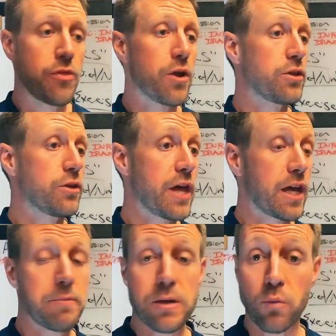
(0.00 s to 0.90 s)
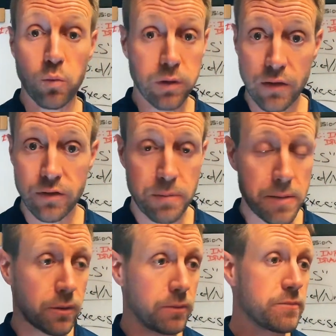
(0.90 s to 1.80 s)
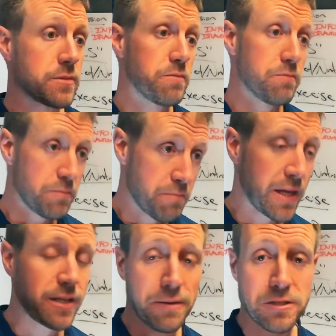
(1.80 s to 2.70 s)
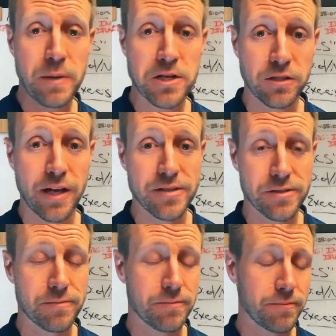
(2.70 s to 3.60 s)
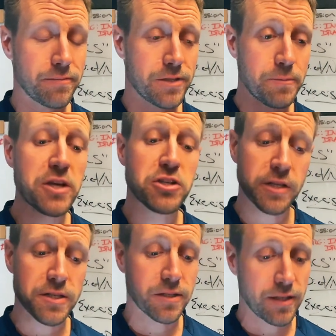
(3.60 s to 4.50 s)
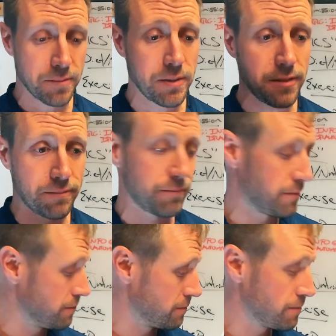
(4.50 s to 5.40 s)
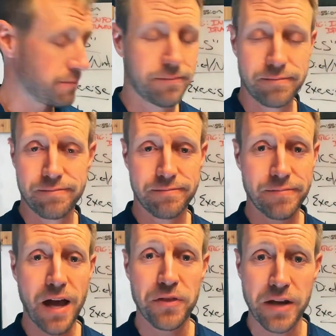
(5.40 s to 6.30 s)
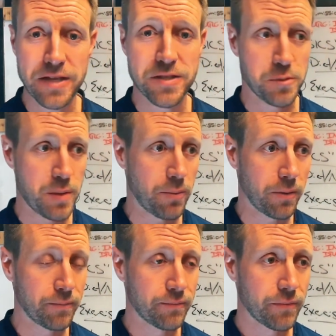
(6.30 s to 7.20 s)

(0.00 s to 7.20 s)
They can be lovely people. Many times specialists can be not the nicest people.